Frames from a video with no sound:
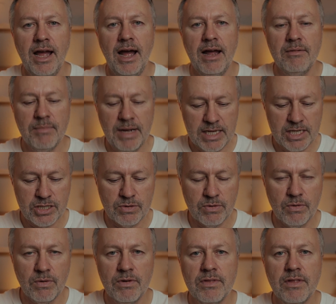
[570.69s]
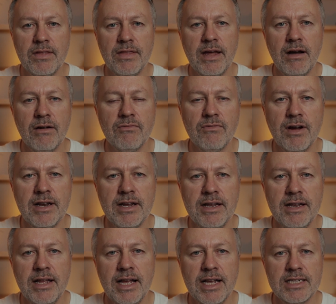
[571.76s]
and make sure that they are
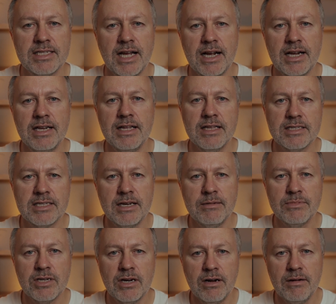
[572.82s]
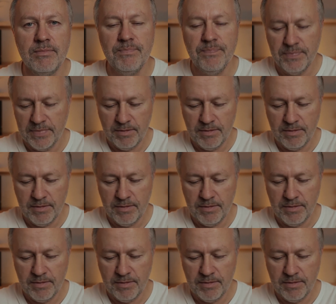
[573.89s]
running exactly the same time.